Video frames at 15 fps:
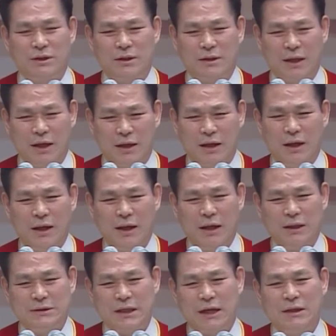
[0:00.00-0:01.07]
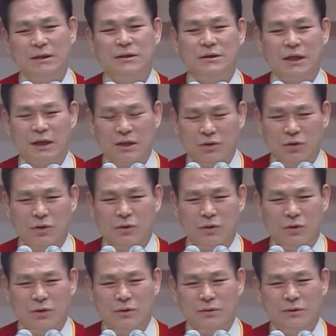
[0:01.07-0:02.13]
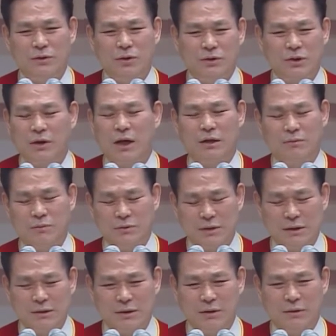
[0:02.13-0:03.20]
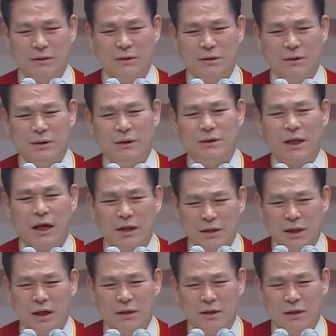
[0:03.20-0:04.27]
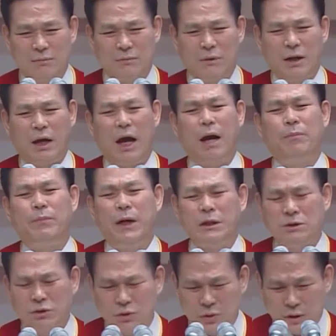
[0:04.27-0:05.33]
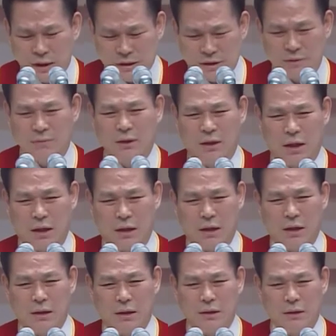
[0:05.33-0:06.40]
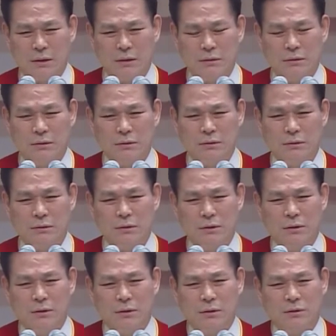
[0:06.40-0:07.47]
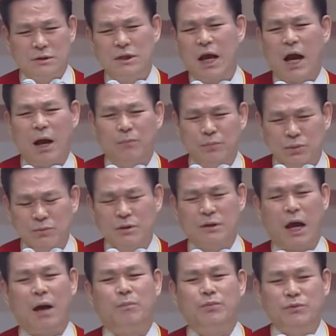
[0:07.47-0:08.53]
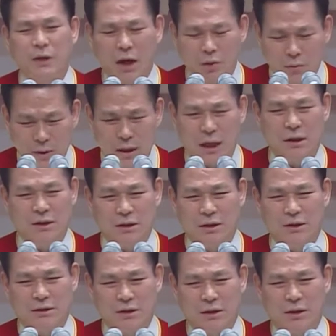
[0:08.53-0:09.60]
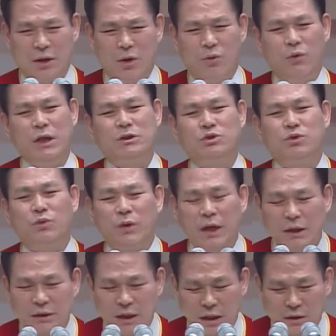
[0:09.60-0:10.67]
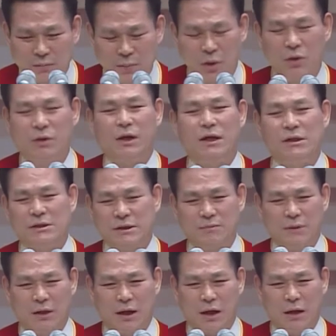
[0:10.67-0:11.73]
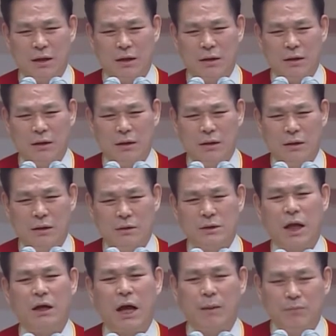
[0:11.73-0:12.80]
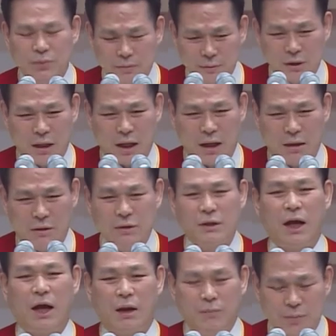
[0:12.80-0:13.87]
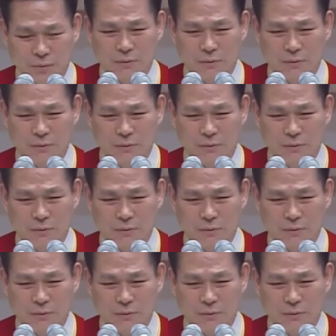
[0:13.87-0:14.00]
If you have pain, just say you have pain. Why do you have to say it is killing you? You can just say you have pain in this and that part of your body. Why do you say, "I'm dying," or "This is killing